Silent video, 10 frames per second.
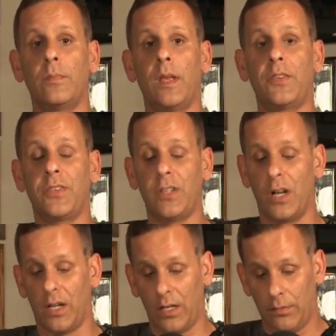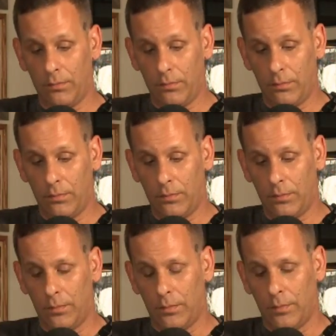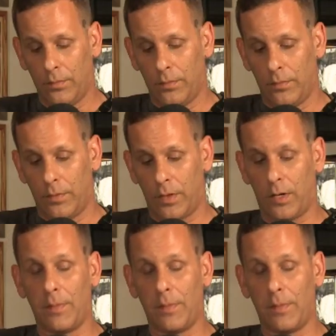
as a youngin' hearing